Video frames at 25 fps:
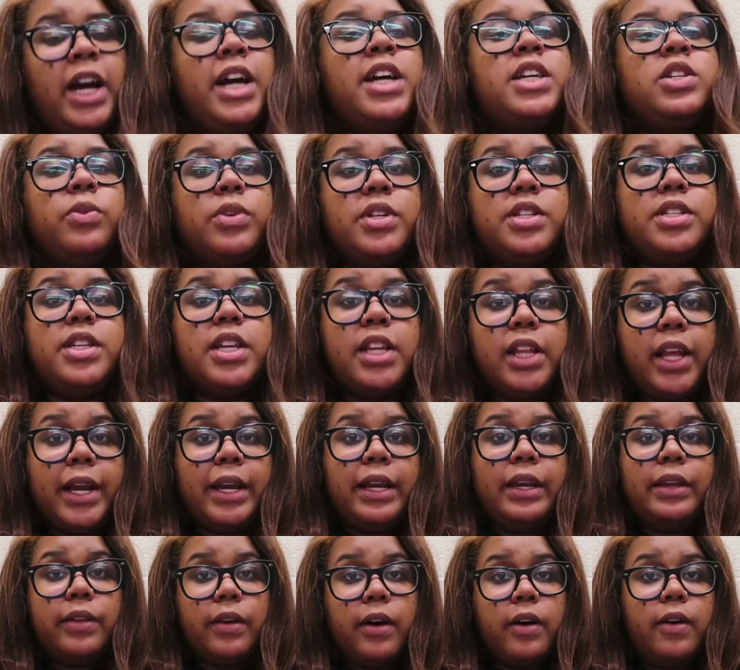I just want to see,
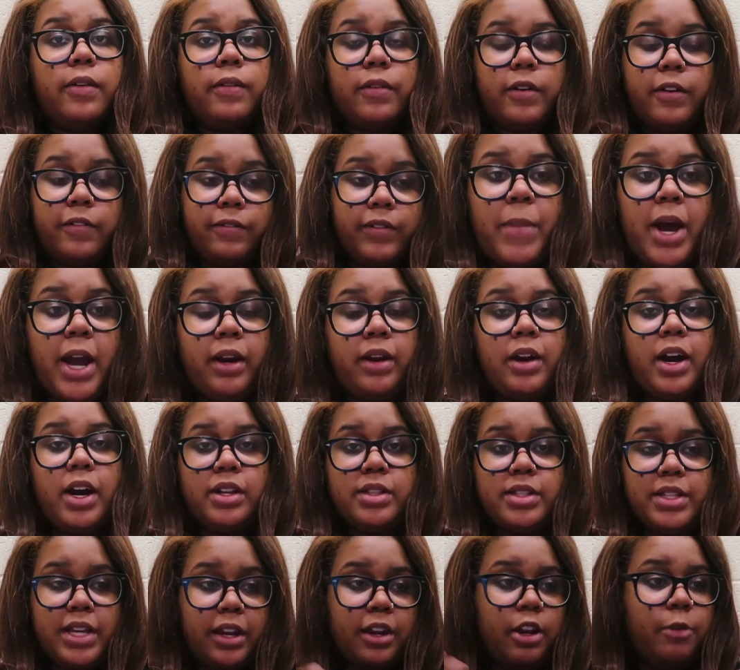like, you know, if my
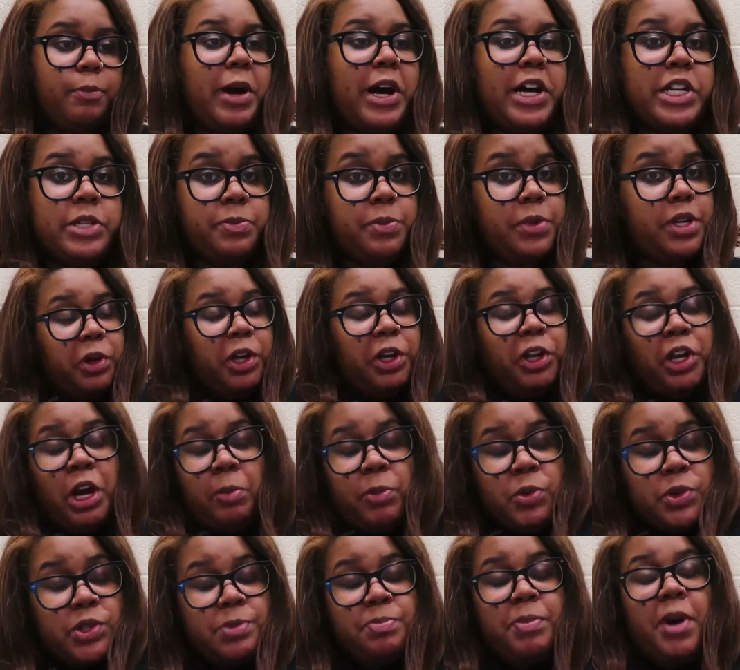content could possibly put a
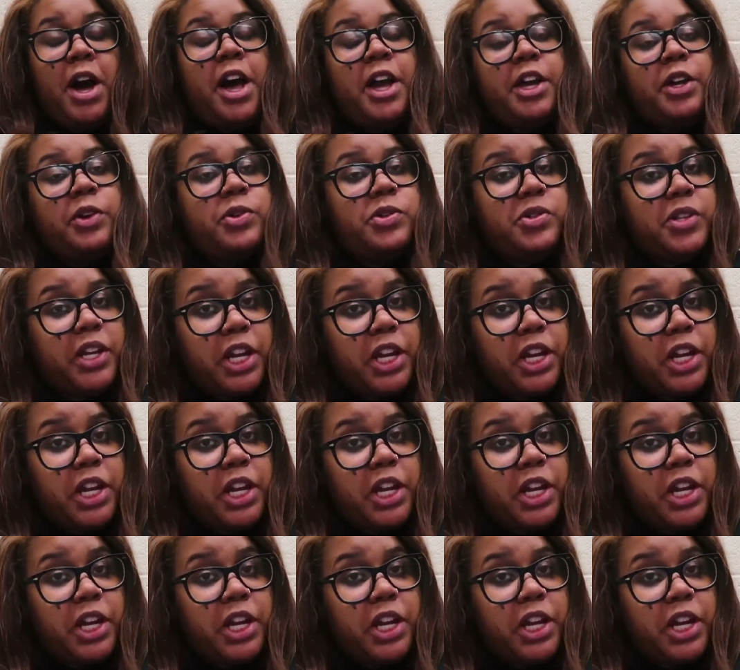couple smiles on